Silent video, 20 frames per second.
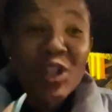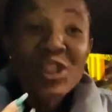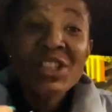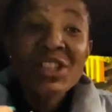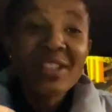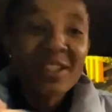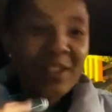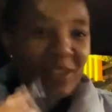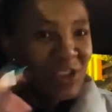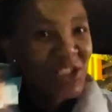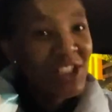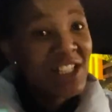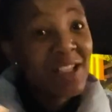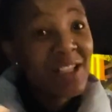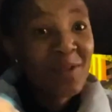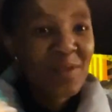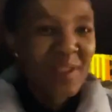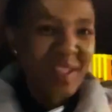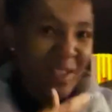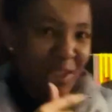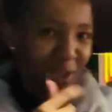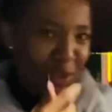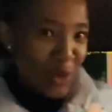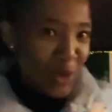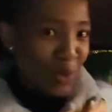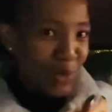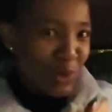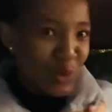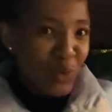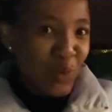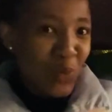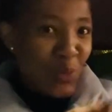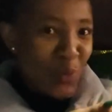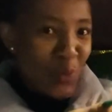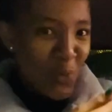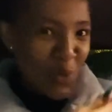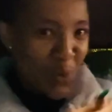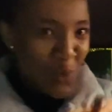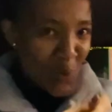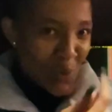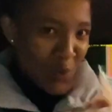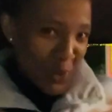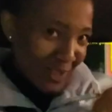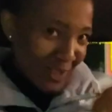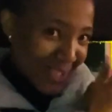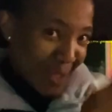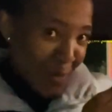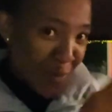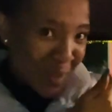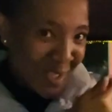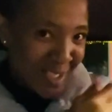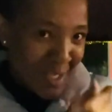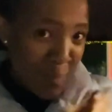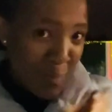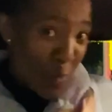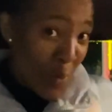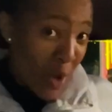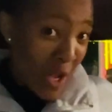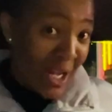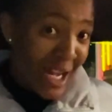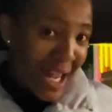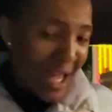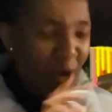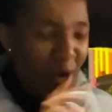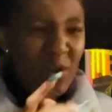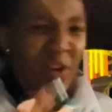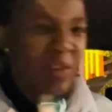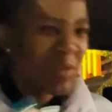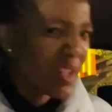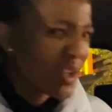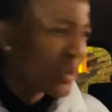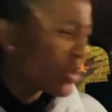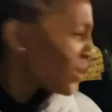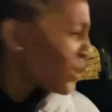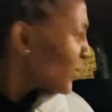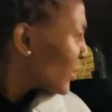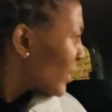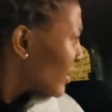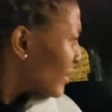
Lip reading: she lives close to somewhere. I don't know if they know where.